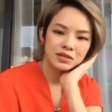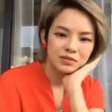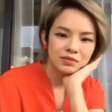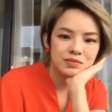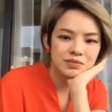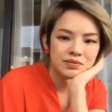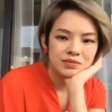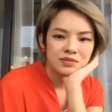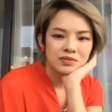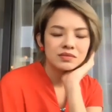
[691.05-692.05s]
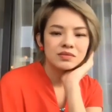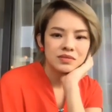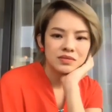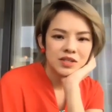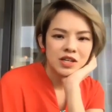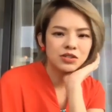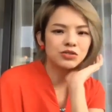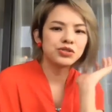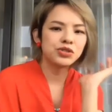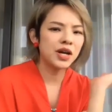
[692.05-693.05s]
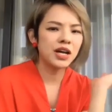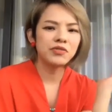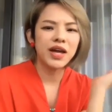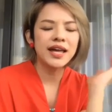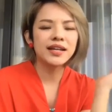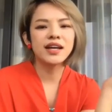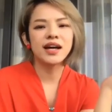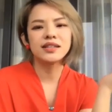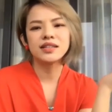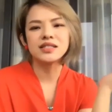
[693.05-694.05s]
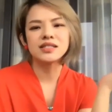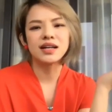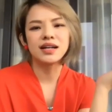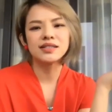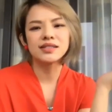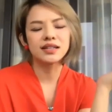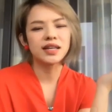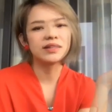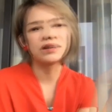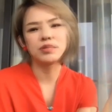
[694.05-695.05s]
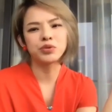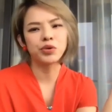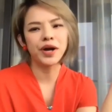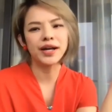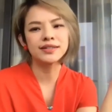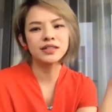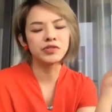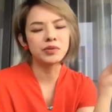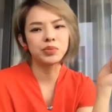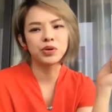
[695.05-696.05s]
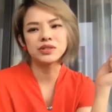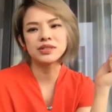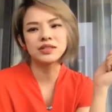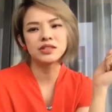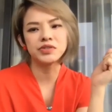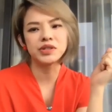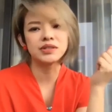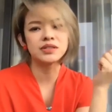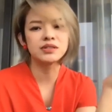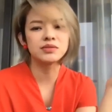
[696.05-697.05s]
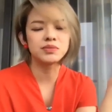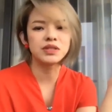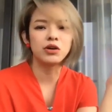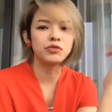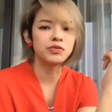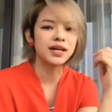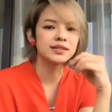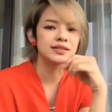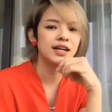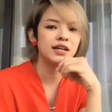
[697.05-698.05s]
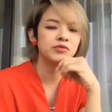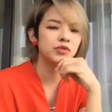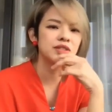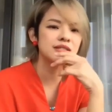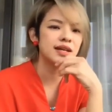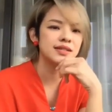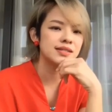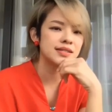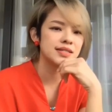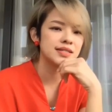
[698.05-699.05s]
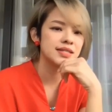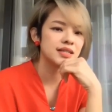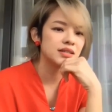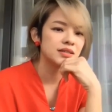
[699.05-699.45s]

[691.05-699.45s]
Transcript: Hmm. So, do you have any other insights that can keep proactive and positive in terms of like the time of this uncertainty?